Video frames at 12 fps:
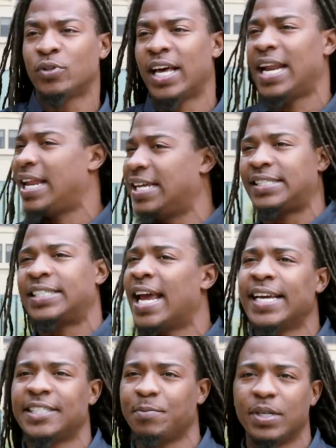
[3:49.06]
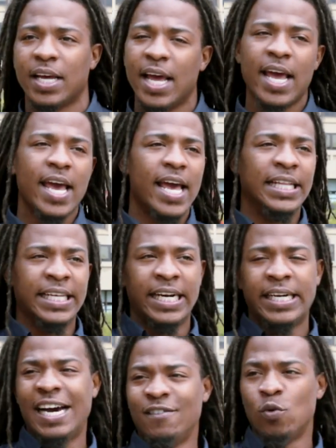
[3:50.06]
that it changed me. And then
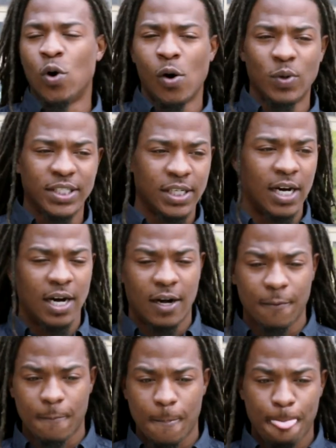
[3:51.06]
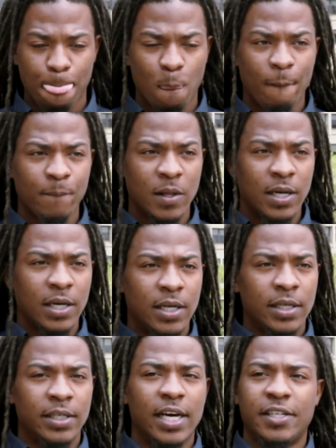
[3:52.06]
another one was the
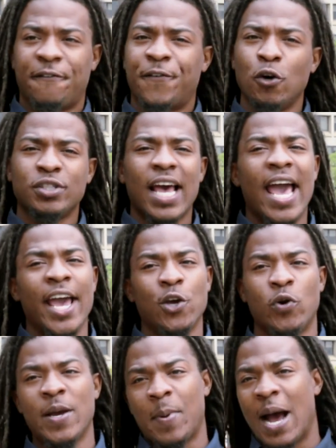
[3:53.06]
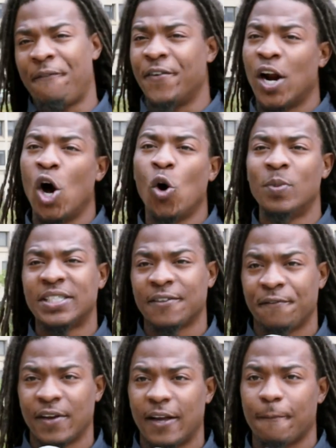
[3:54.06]
first annual Hip Hop for the Homeless
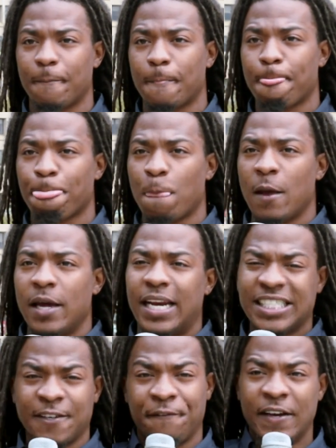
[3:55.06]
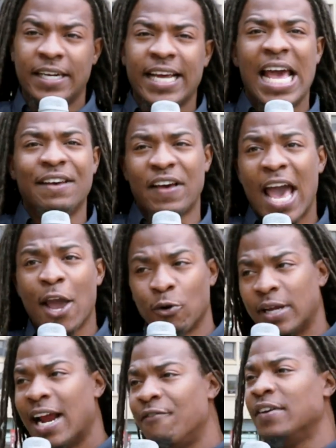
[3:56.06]
event. That's an event they have
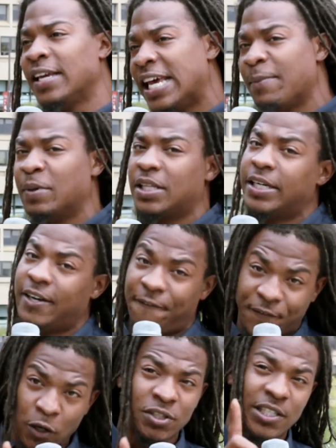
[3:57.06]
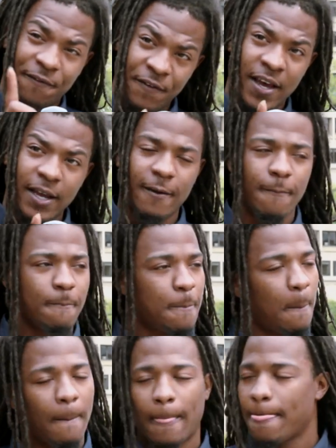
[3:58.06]
annually every year, but the first event,
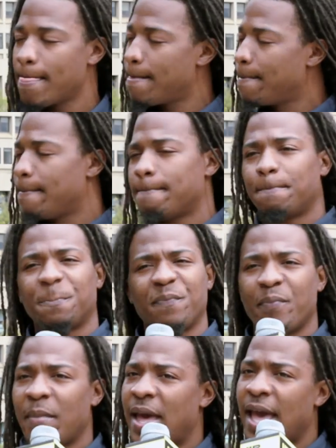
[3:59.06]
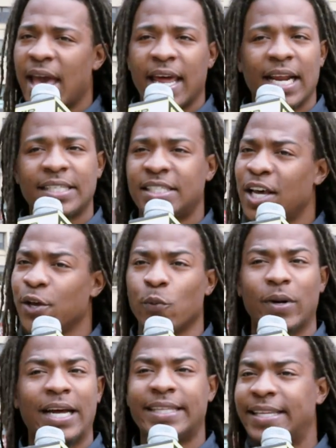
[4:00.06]
man, I tell you,
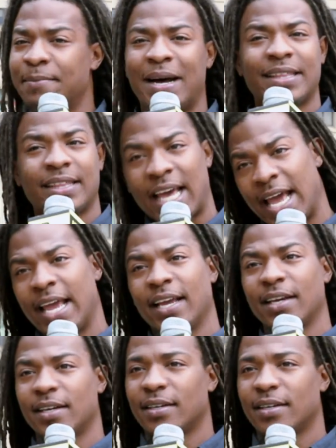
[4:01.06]
when I did my thing,